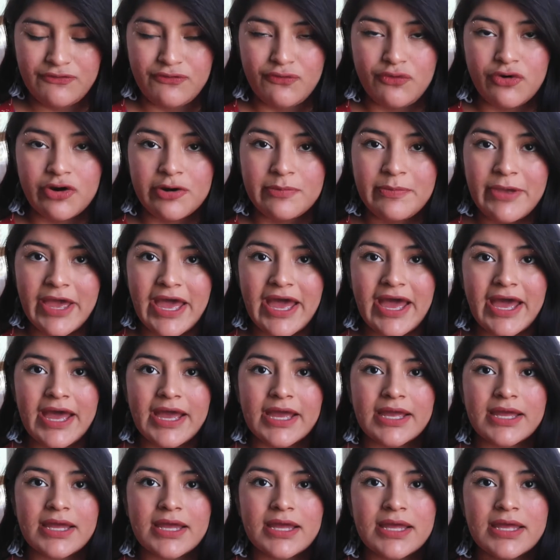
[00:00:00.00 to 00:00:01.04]

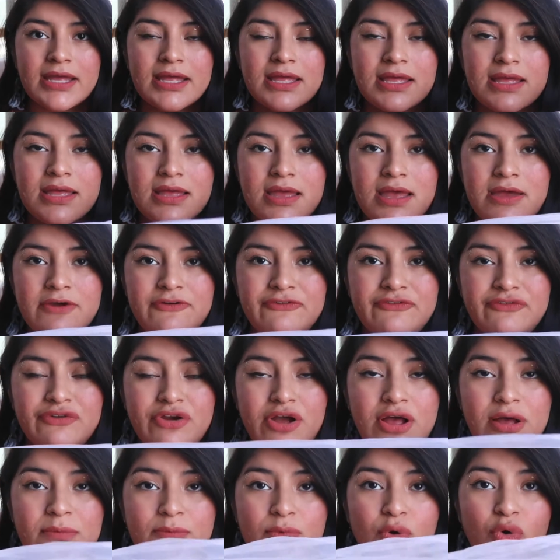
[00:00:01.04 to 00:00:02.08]
4-pack
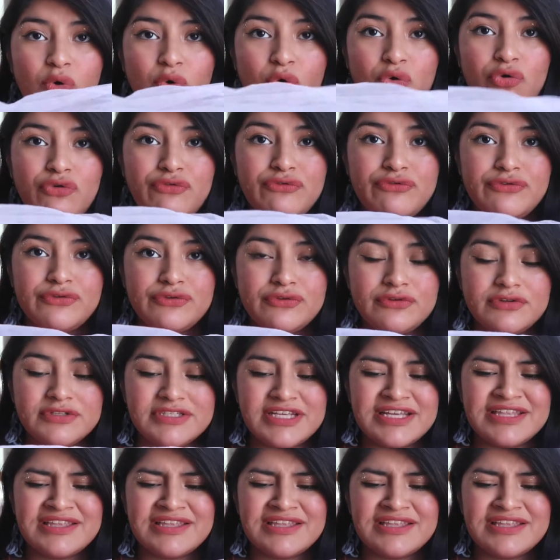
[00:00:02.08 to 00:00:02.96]
from Whole Foods.